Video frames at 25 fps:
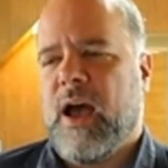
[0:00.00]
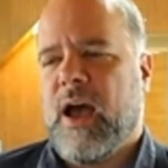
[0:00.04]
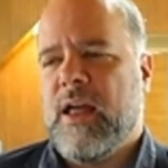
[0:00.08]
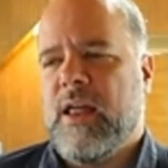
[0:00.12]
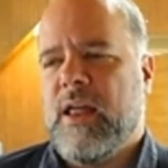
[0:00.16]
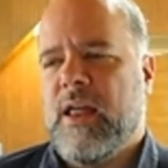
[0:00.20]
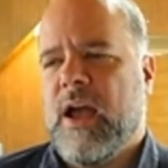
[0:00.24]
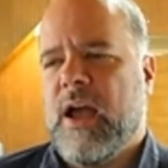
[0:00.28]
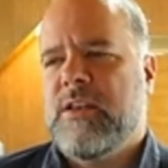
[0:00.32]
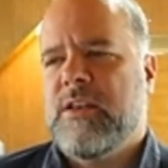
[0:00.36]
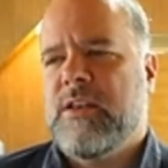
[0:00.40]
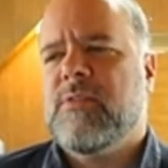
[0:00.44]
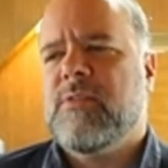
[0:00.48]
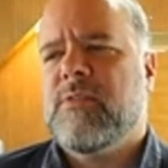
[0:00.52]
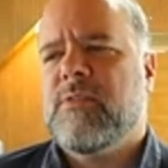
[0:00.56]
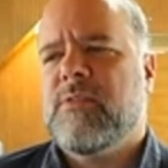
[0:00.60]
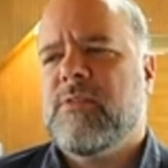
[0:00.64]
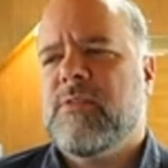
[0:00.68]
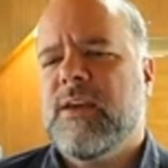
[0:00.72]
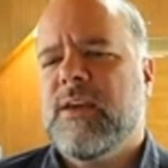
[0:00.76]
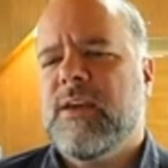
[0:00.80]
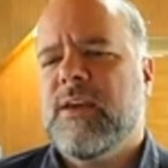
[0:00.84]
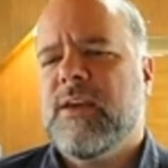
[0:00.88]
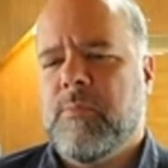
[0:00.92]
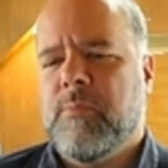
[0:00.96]
don't think
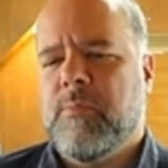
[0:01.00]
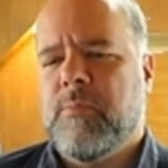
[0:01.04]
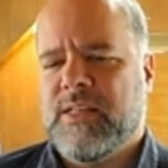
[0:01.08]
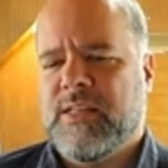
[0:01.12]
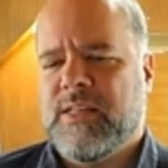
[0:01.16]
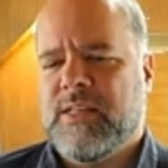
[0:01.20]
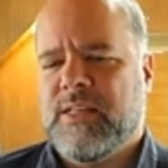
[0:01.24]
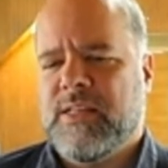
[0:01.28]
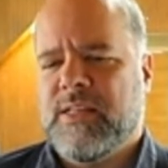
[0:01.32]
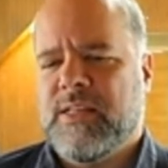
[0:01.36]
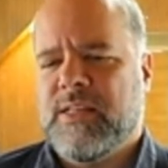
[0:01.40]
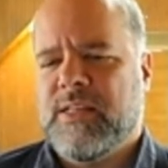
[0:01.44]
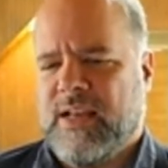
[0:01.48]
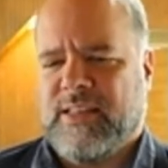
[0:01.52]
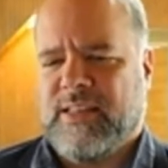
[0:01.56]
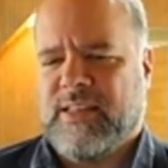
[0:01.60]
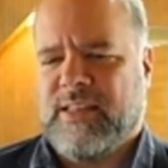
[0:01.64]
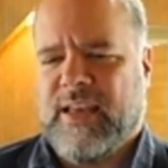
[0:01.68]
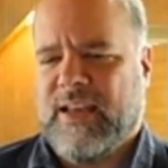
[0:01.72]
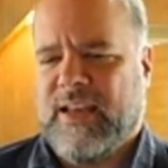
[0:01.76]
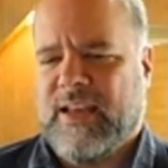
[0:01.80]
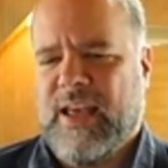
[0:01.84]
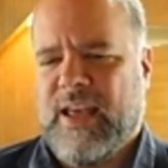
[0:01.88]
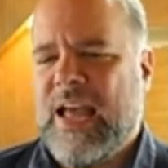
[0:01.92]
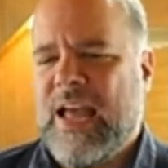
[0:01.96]
of them as
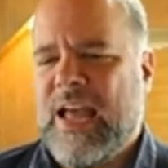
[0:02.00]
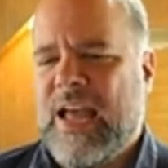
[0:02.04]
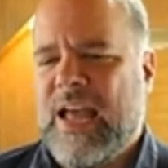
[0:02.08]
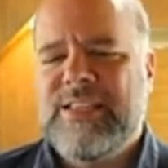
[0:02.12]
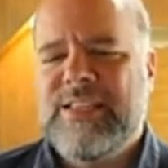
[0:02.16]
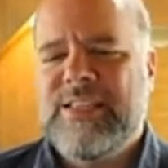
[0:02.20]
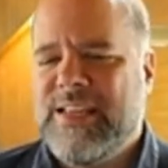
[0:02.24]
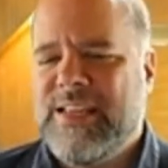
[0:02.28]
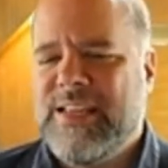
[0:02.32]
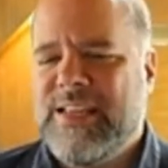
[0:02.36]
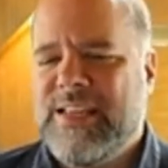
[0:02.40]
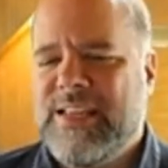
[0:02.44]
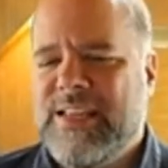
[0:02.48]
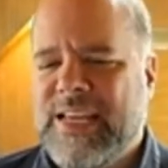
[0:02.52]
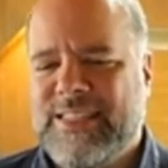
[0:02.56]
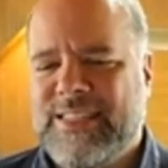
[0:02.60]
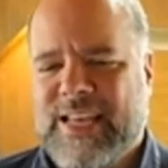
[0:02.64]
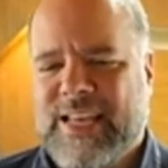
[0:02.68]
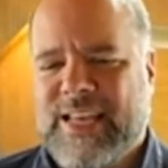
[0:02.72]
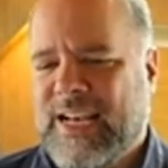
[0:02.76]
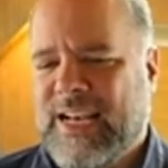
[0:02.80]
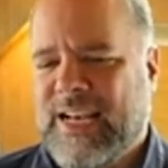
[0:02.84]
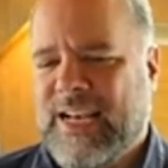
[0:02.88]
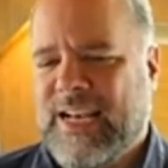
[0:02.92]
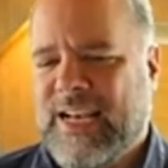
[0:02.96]
like entities,
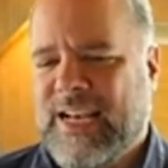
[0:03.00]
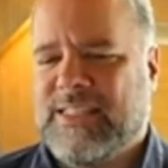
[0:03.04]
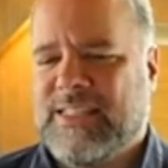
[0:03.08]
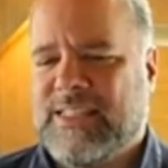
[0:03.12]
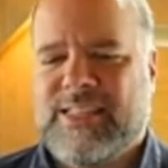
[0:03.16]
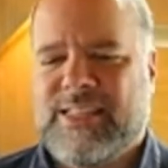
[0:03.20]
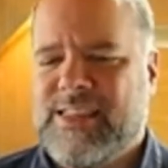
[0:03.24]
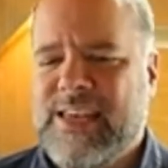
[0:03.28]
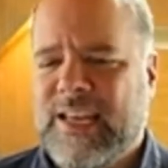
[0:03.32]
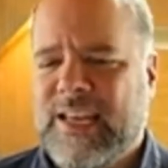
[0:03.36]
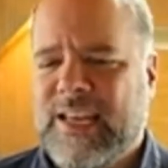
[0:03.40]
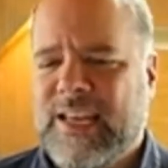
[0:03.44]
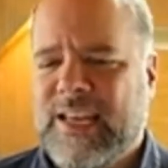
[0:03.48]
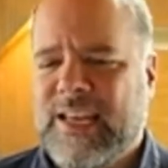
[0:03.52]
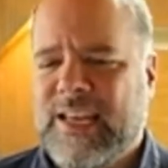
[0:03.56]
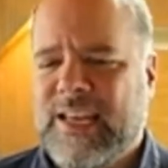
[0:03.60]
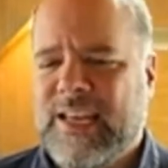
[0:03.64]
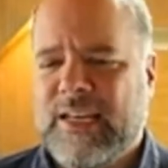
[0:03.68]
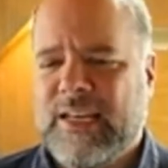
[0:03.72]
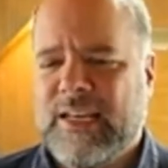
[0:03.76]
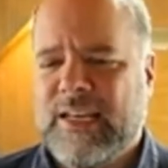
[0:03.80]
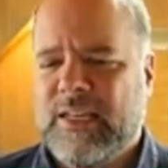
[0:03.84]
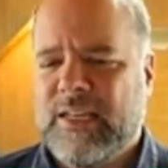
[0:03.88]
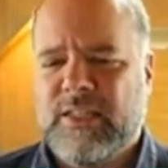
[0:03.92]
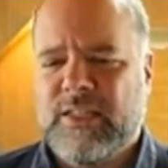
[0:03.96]
as
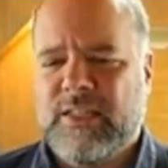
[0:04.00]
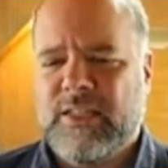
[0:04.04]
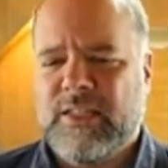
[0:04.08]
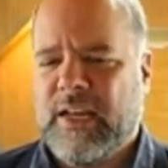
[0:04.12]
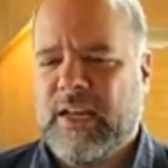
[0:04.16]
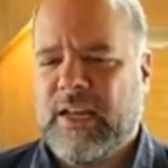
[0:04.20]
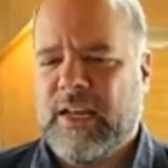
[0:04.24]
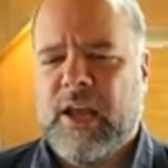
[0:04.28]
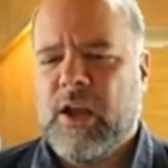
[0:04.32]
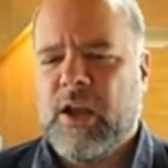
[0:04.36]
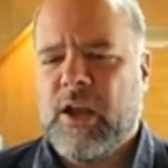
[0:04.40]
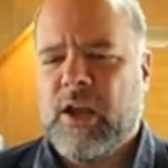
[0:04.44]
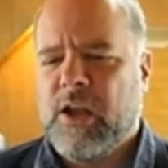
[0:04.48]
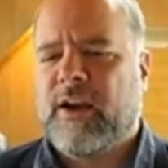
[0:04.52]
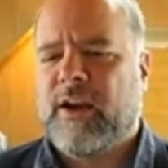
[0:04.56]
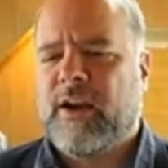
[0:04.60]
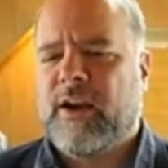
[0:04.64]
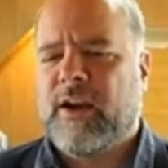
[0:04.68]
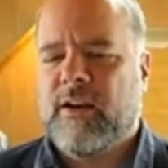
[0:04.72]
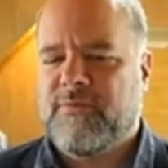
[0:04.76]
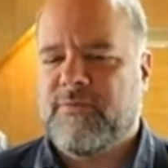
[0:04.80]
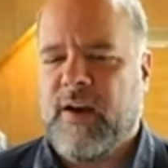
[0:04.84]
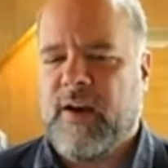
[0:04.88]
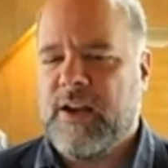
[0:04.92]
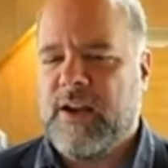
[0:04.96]
things. Like you're not going to
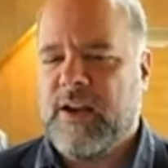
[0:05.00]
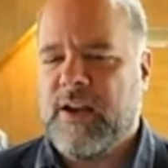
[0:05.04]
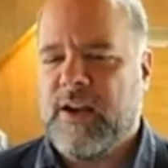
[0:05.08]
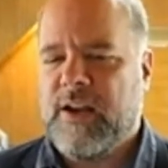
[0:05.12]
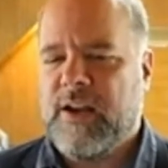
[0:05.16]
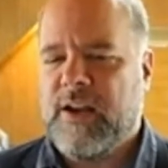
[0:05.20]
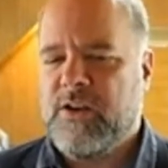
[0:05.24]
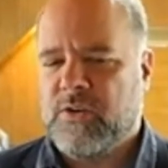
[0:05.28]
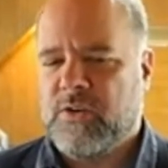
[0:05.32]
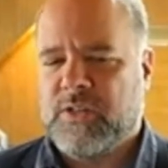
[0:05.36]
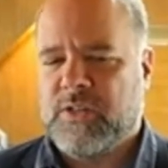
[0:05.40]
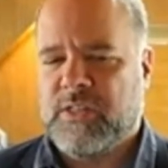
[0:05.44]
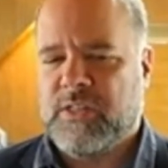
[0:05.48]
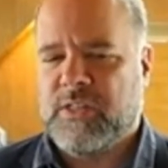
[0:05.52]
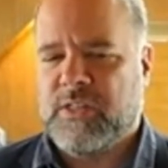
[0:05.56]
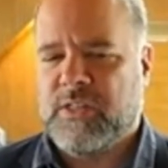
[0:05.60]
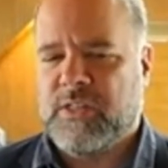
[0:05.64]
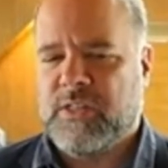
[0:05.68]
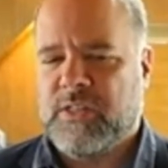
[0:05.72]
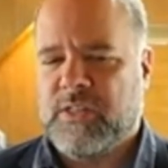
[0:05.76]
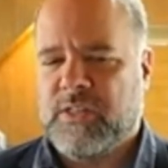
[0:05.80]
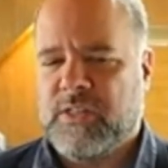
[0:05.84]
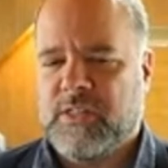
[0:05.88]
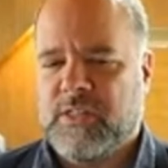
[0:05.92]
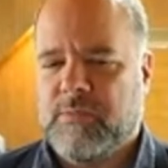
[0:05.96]
find
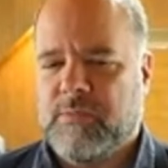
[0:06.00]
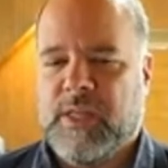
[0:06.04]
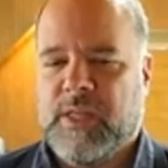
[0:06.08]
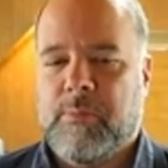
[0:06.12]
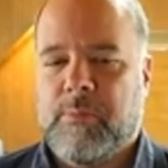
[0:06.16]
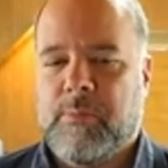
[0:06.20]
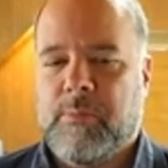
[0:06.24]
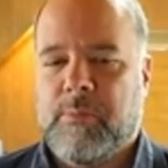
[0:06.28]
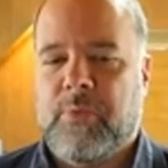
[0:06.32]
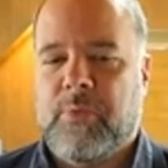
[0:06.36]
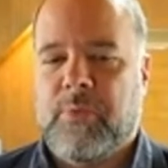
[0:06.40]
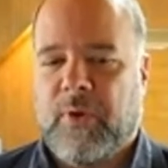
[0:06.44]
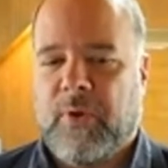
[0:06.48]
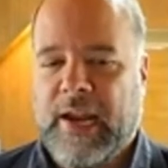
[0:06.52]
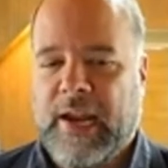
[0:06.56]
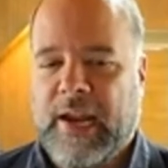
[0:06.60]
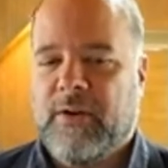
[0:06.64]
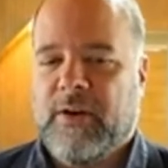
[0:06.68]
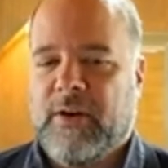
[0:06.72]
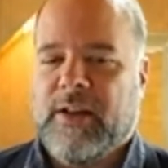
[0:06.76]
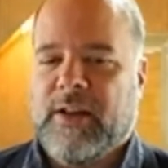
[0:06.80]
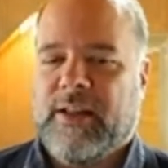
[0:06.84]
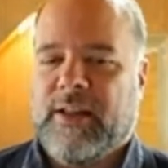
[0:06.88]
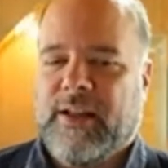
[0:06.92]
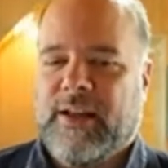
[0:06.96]
narcissism in the brain or
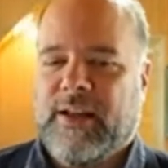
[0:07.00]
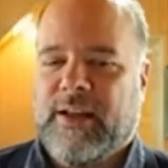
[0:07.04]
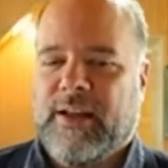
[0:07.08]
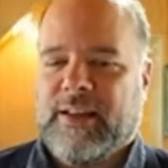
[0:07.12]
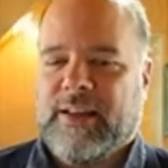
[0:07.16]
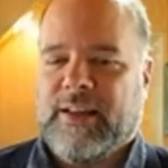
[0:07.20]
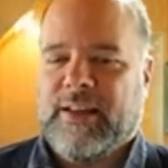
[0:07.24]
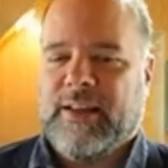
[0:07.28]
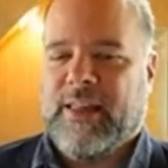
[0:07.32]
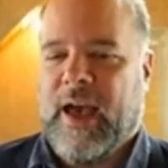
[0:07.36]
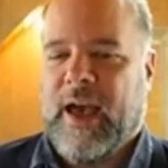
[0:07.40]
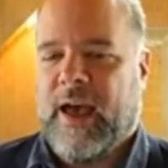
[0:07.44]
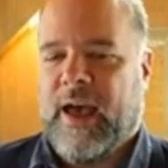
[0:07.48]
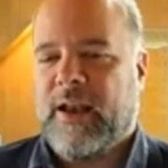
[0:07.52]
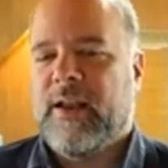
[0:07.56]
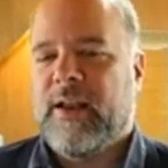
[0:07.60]
anything like that.